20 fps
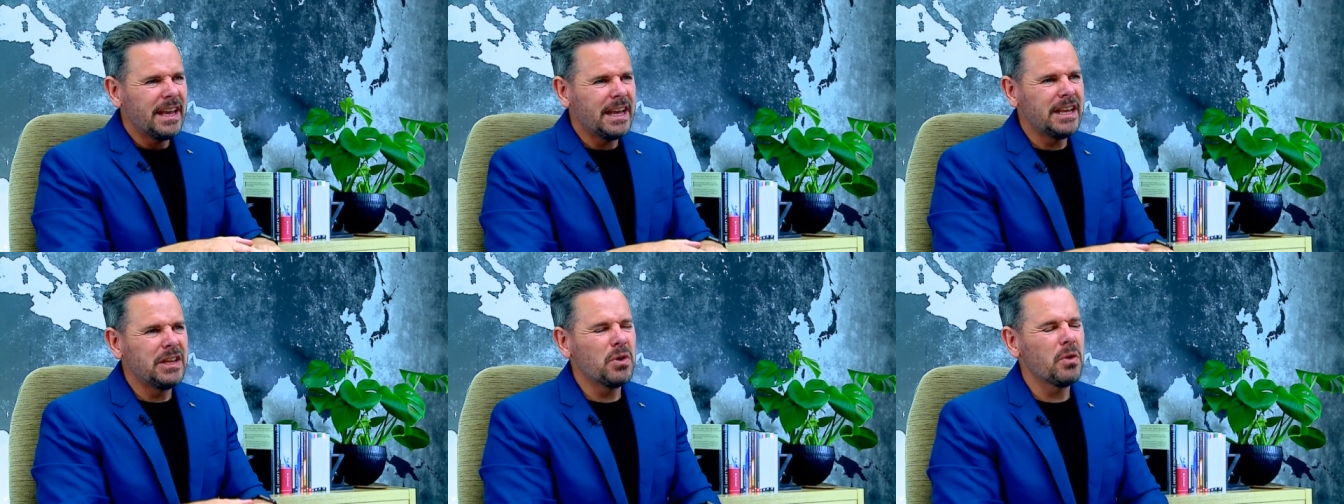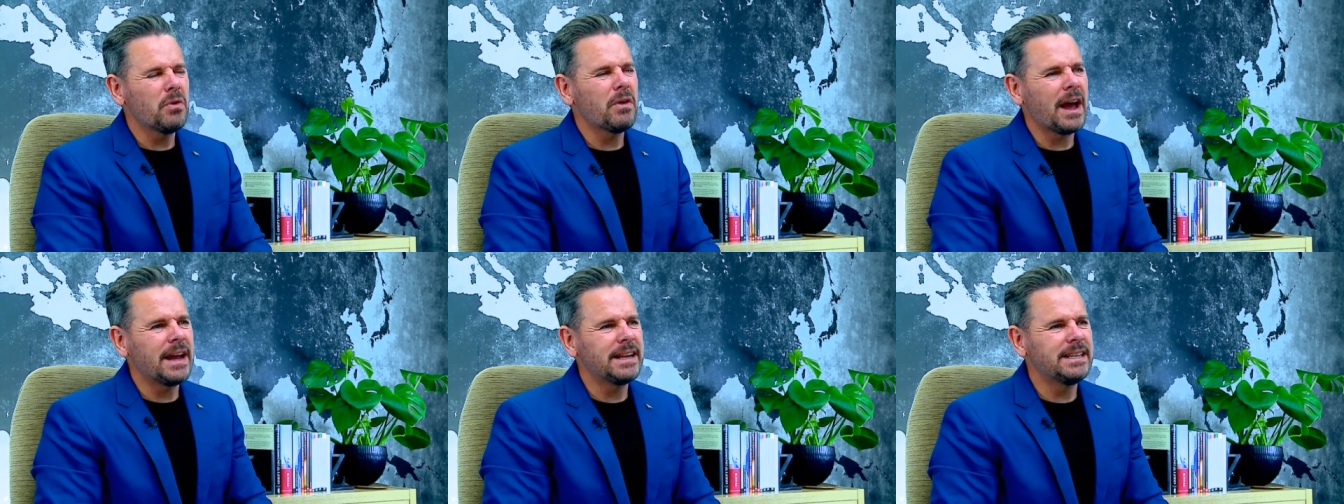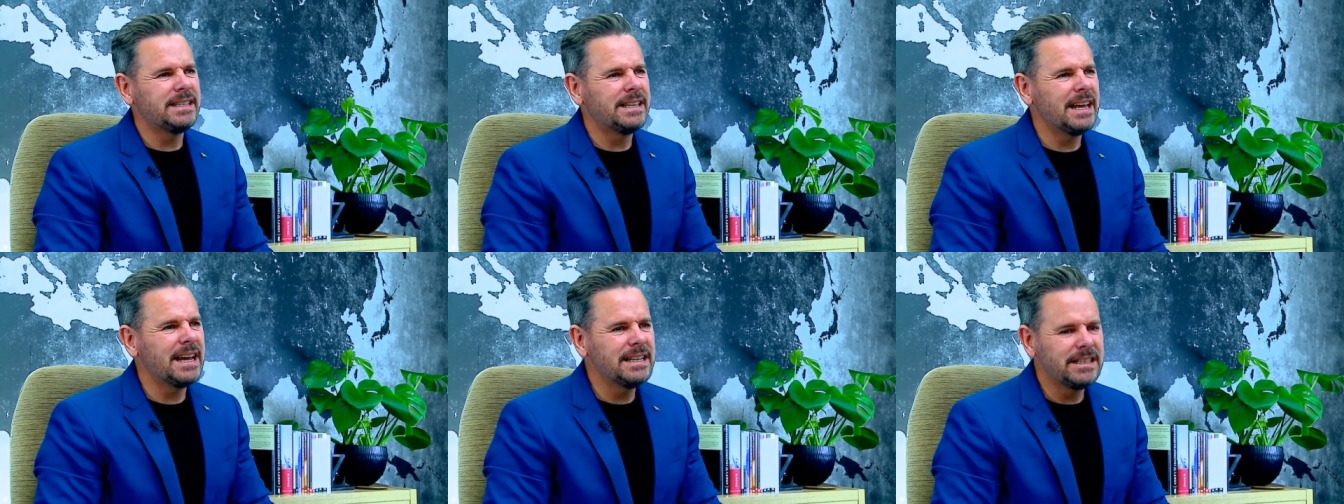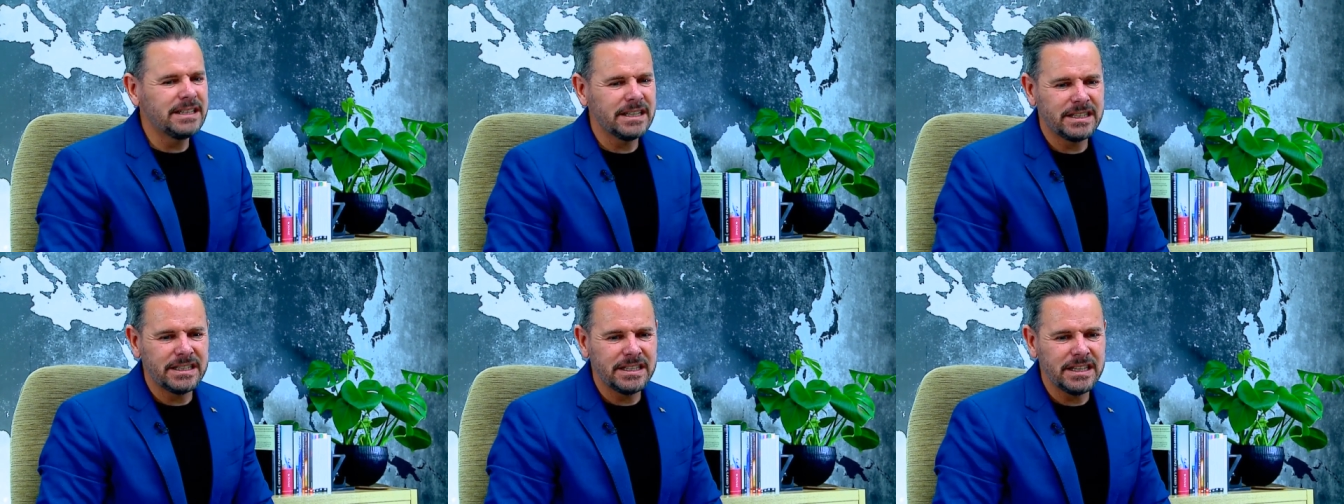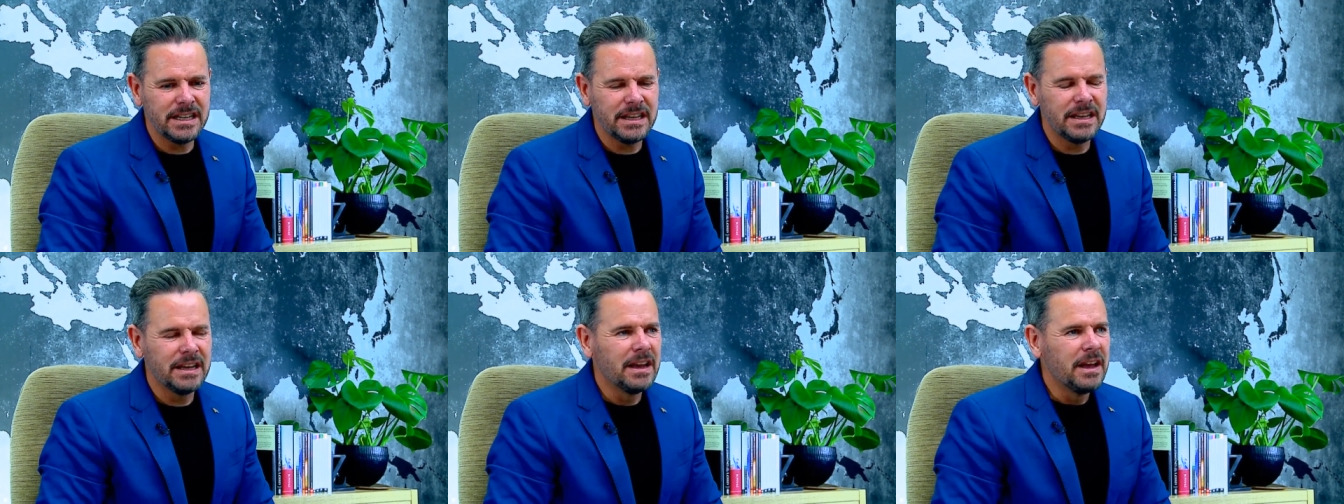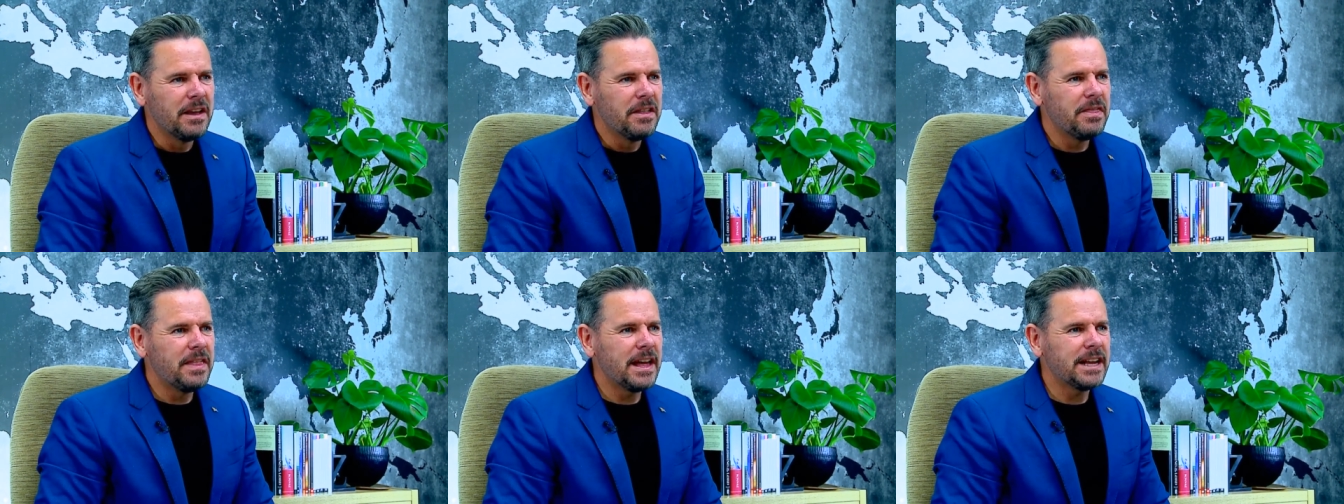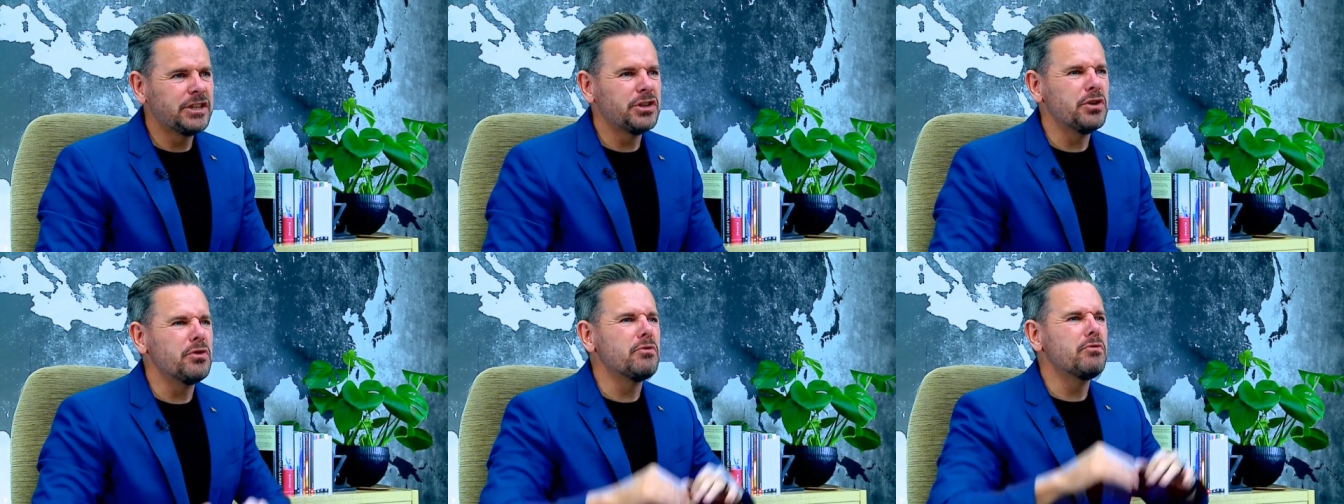in your identity,
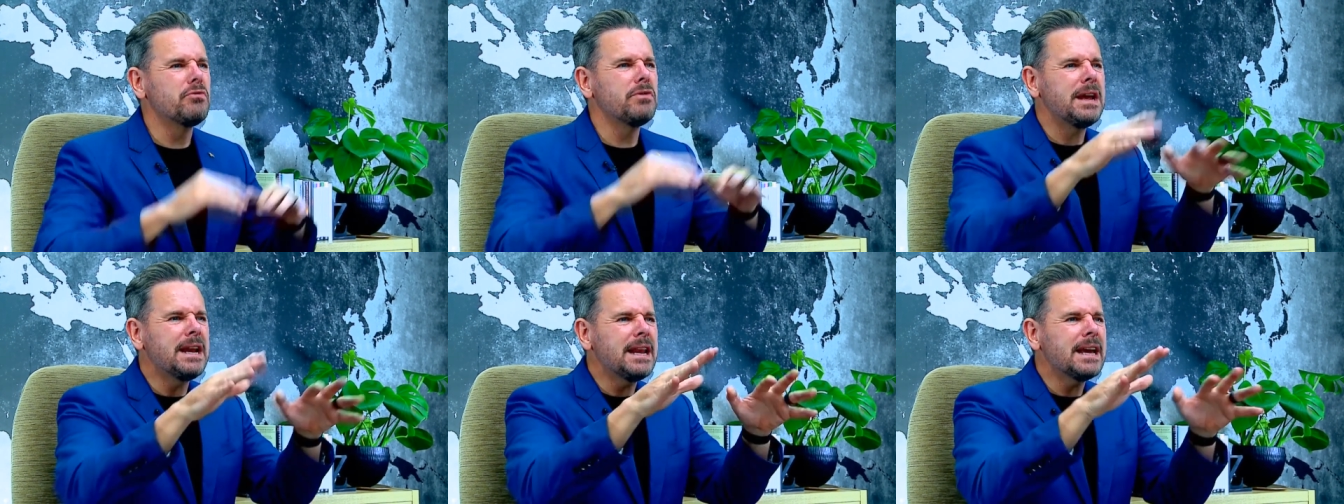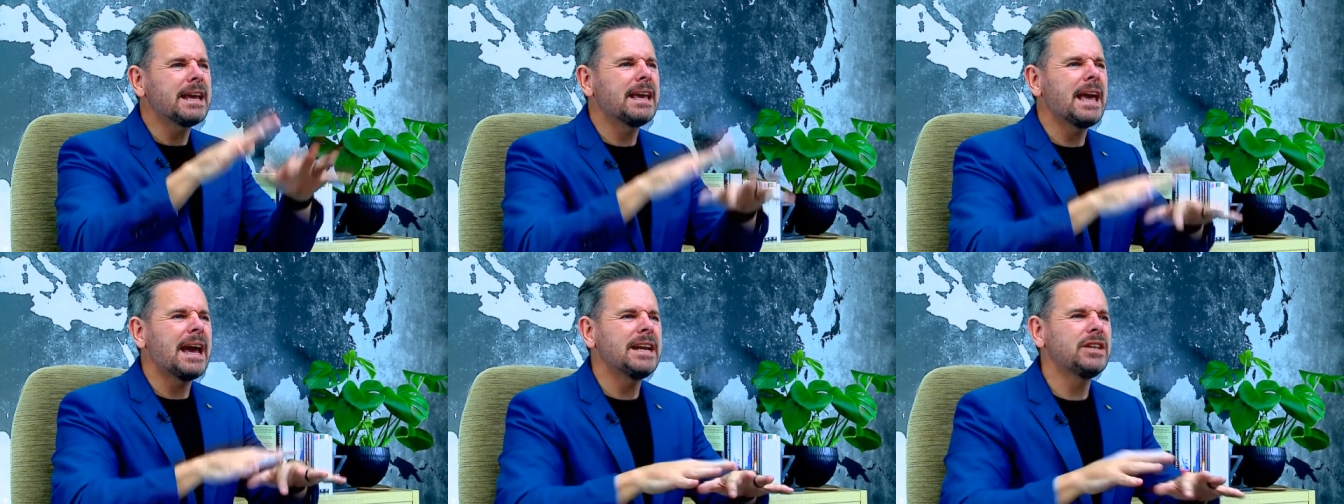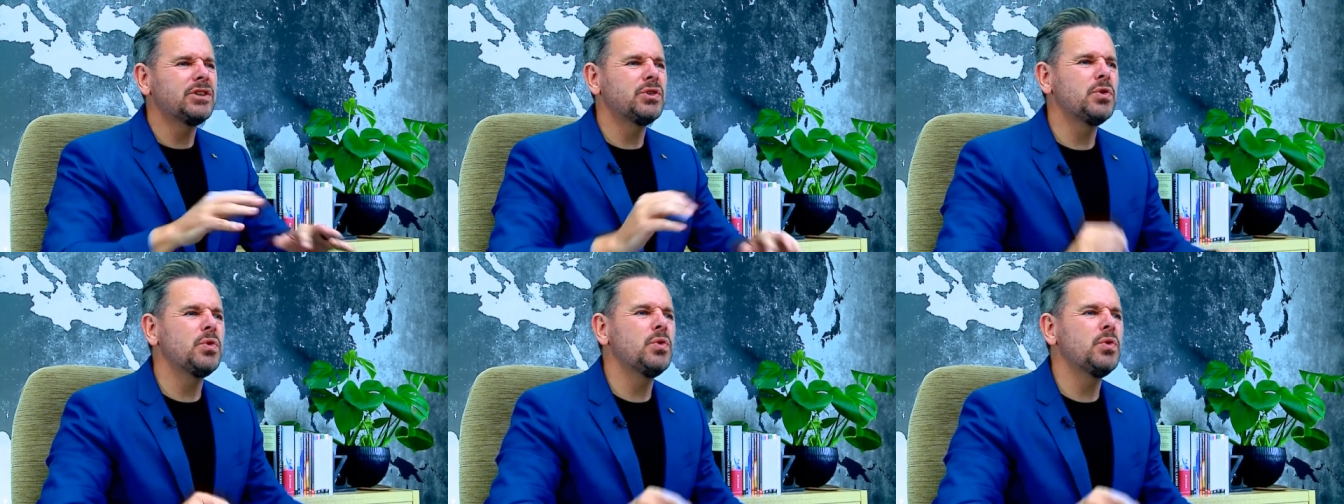that you relegate